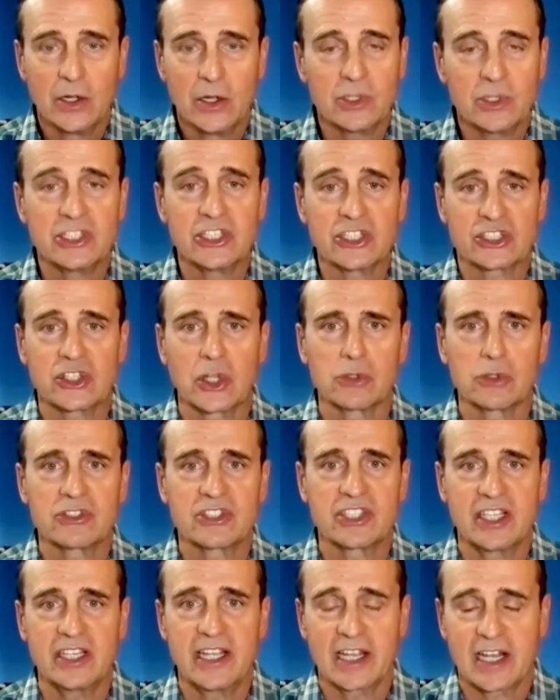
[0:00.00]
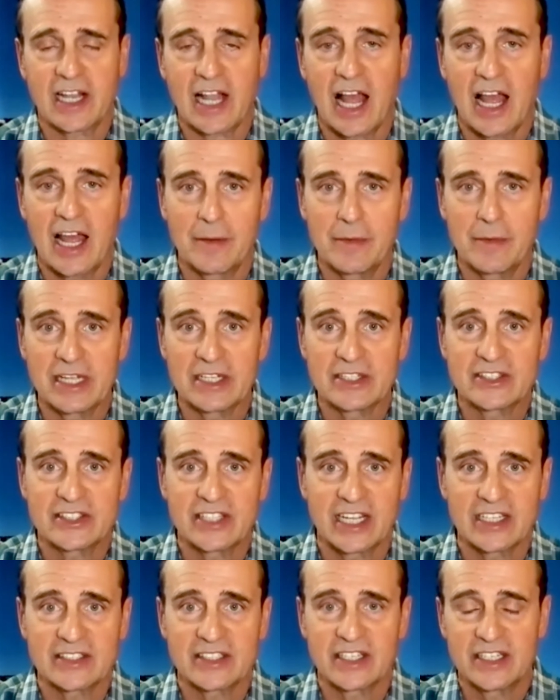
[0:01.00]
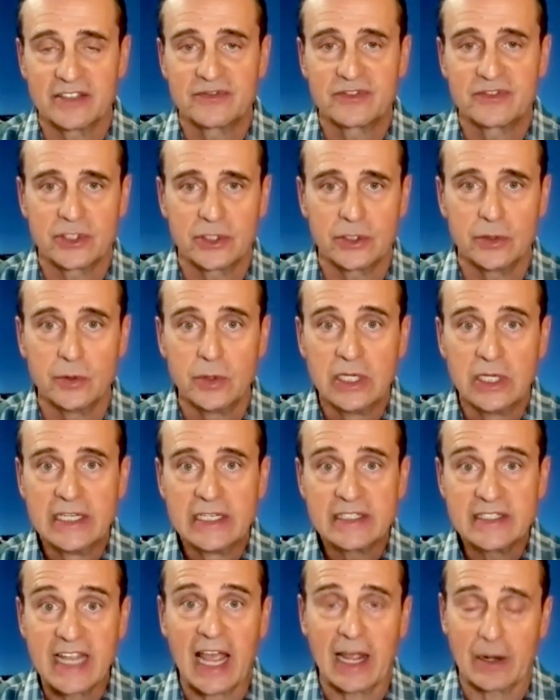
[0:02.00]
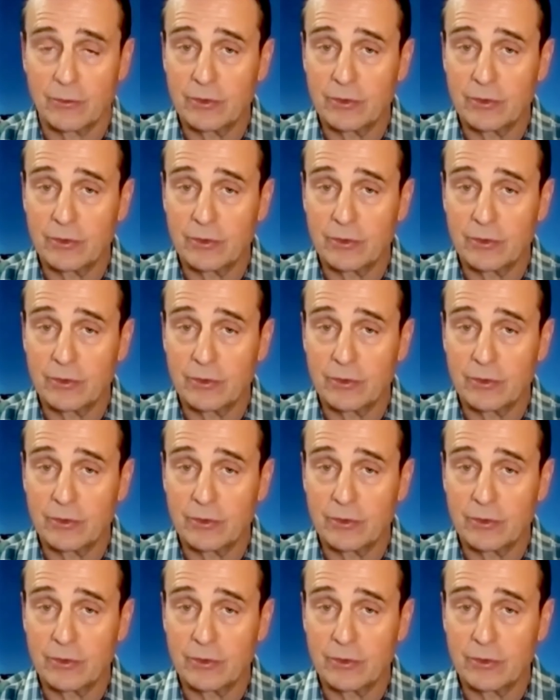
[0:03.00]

We just don't see the economy as sensitive to debt.